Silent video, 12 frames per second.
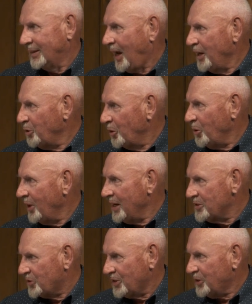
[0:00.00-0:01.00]
I don't know,
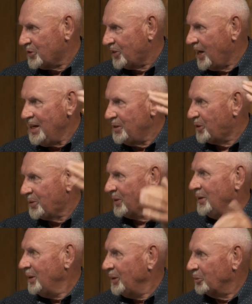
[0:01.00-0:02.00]
sixth, eighth,
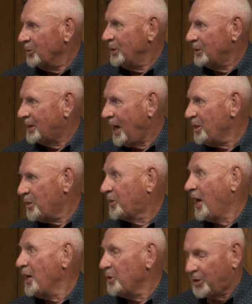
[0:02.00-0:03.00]
tenth, re, tenth, maybe
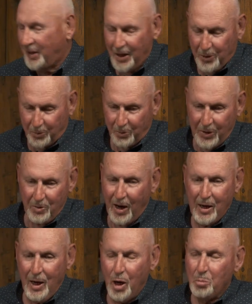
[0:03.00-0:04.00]
tenth, tenth,
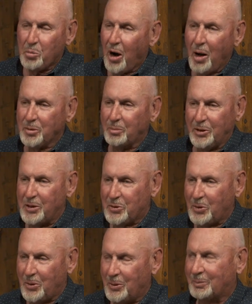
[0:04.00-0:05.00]
tenth Probably
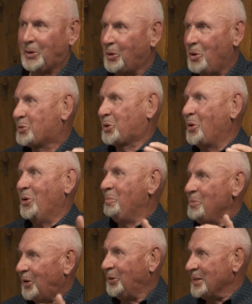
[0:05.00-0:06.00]
sold close to a
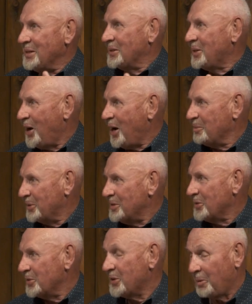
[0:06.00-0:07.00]
million
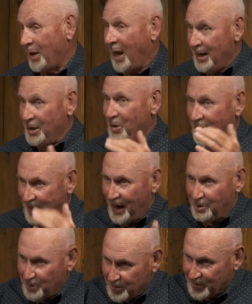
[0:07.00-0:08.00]
copies or something. Anyway,
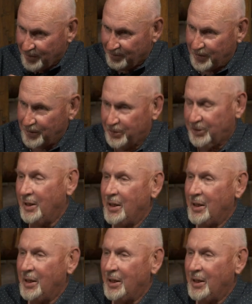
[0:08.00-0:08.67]
that their first.